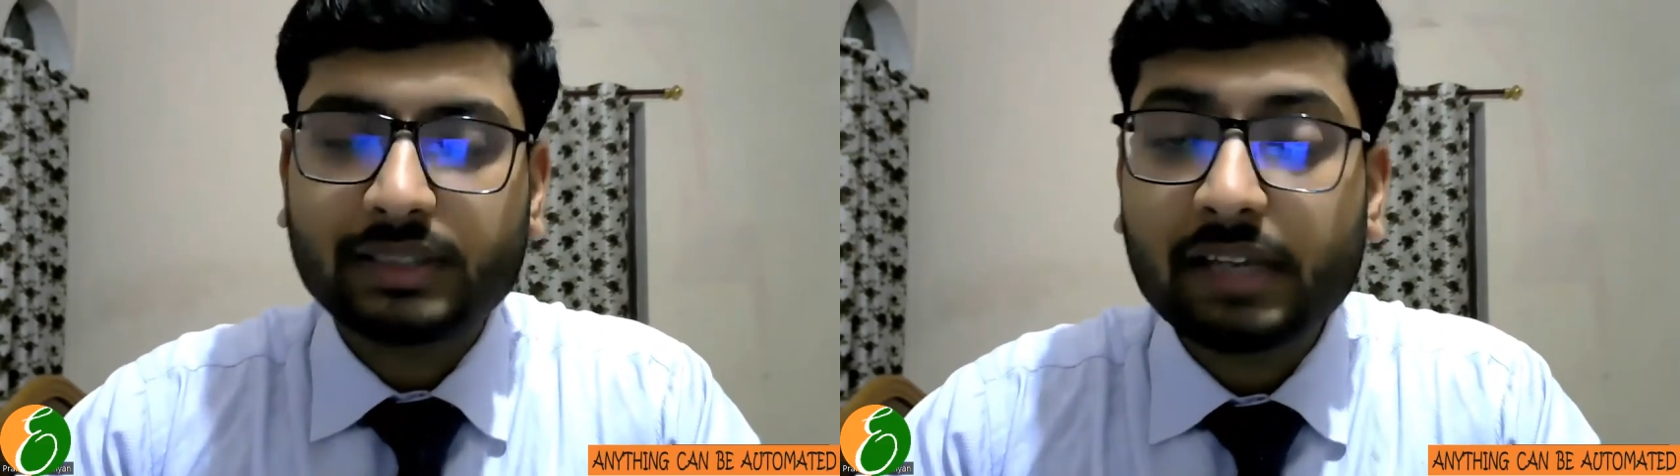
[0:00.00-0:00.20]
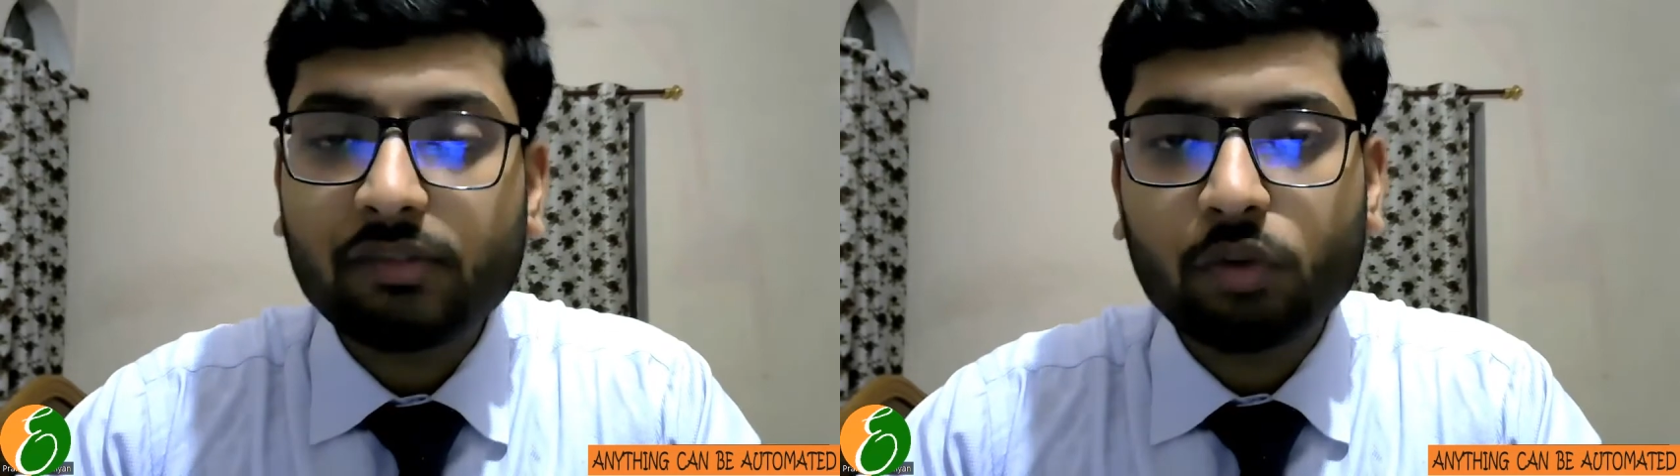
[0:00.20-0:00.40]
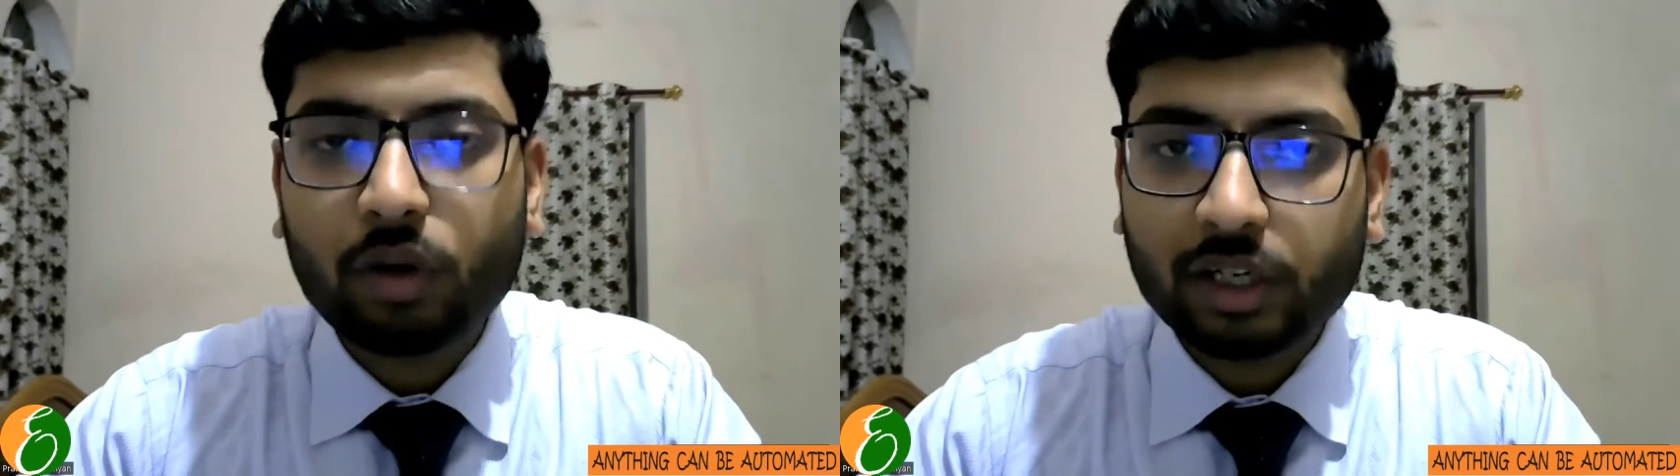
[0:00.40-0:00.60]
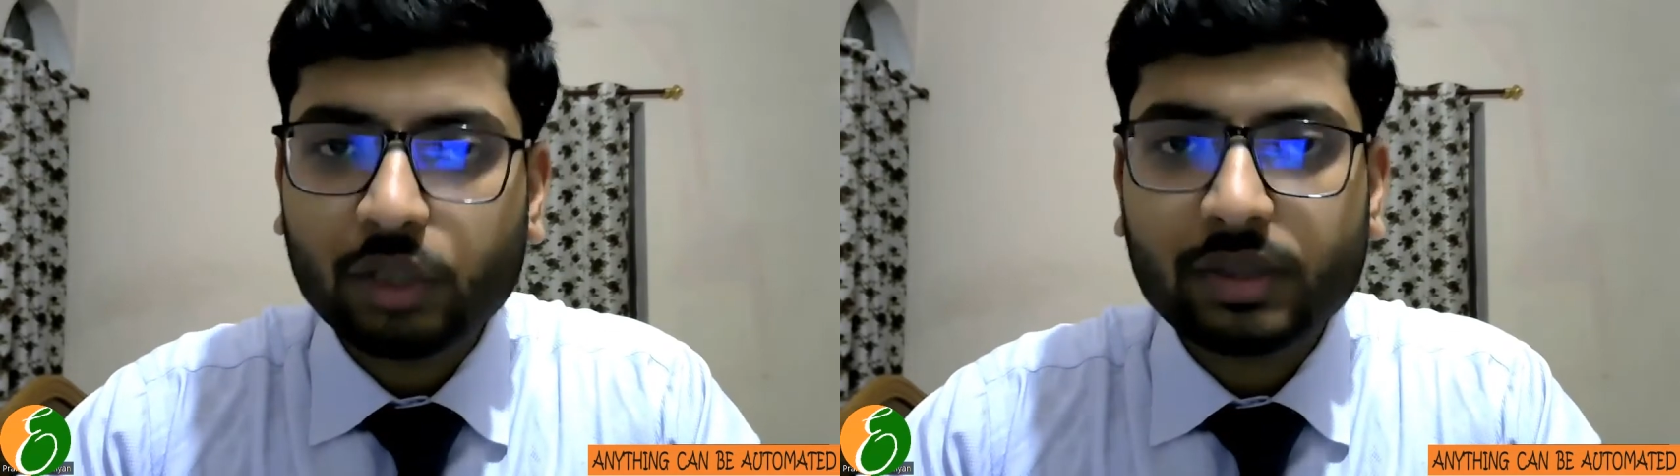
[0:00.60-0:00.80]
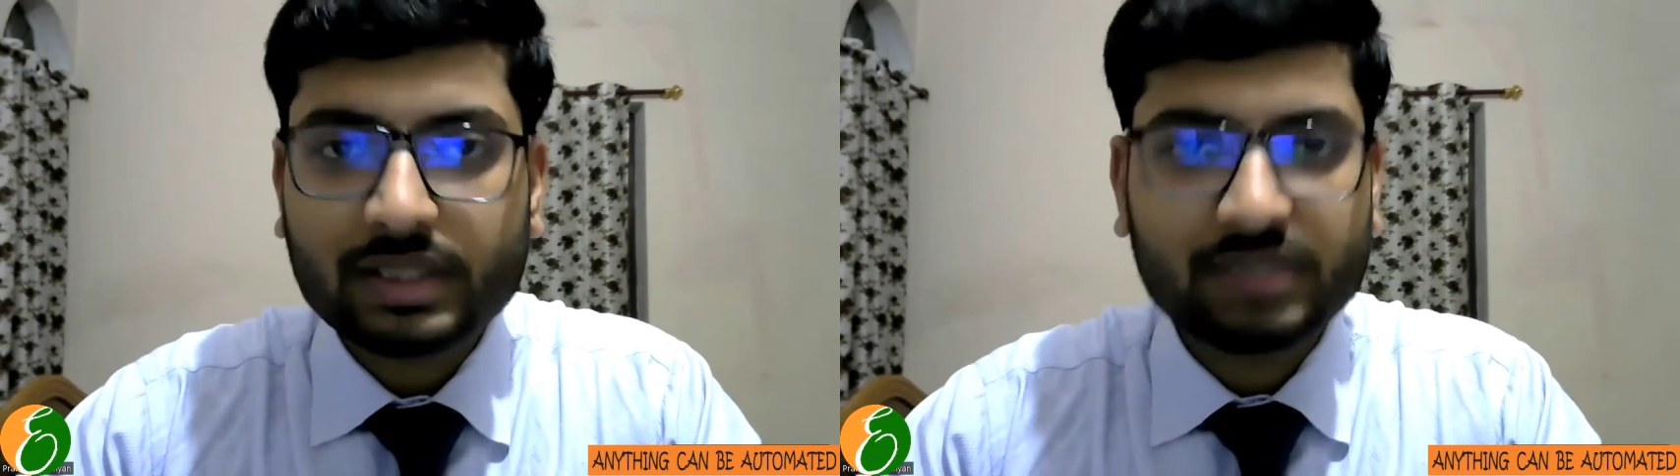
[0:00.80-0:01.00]
thing we wanted
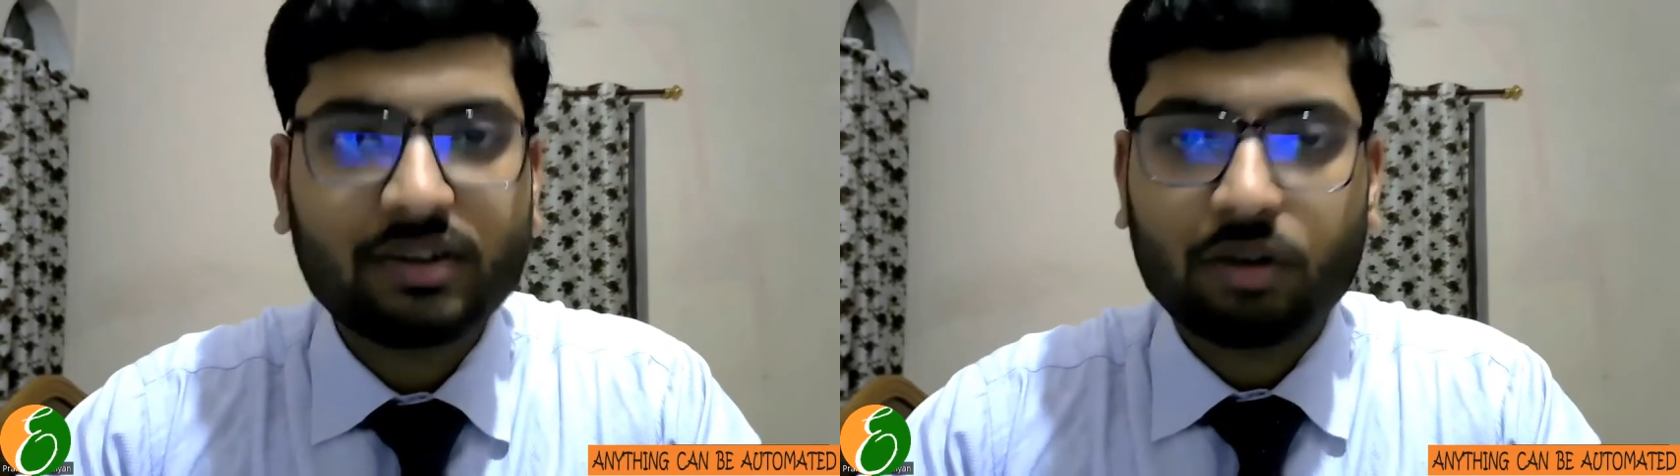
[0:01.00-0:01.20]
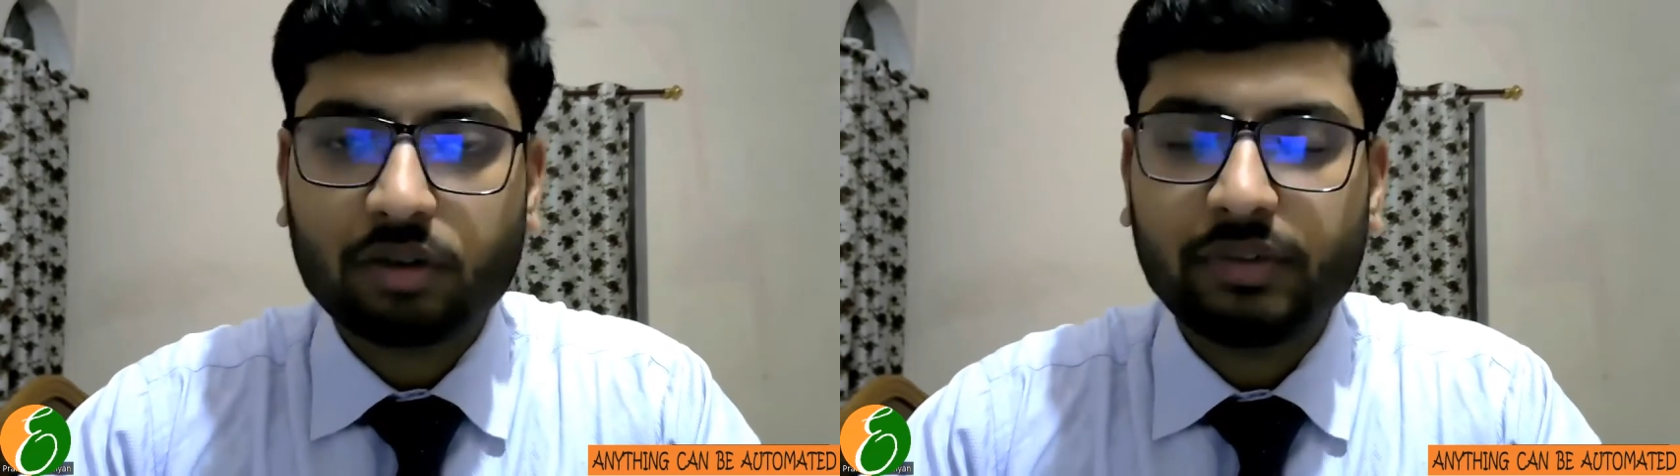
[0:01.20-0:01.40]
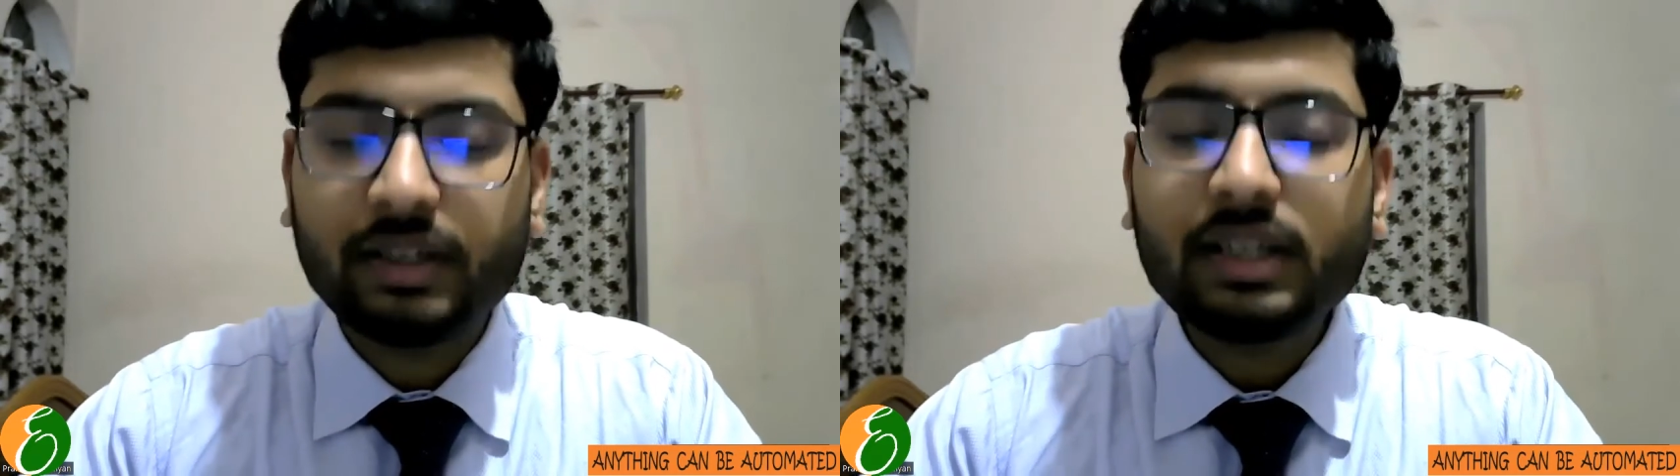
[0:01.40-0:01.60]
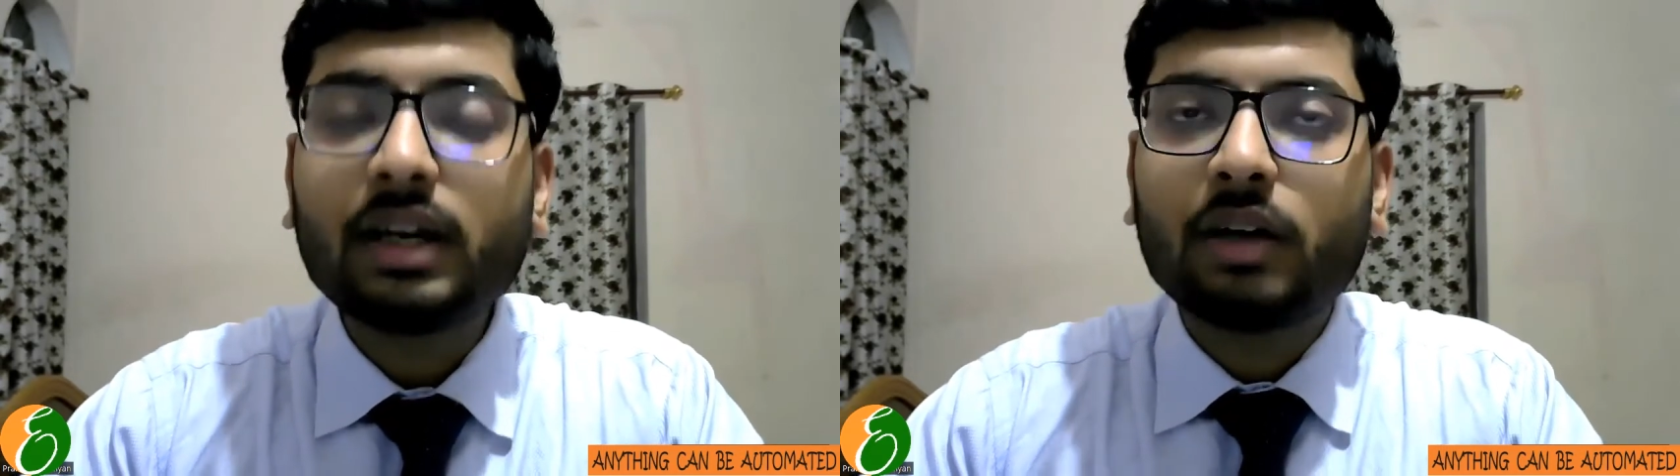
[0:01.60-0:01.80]
to achieve out of it.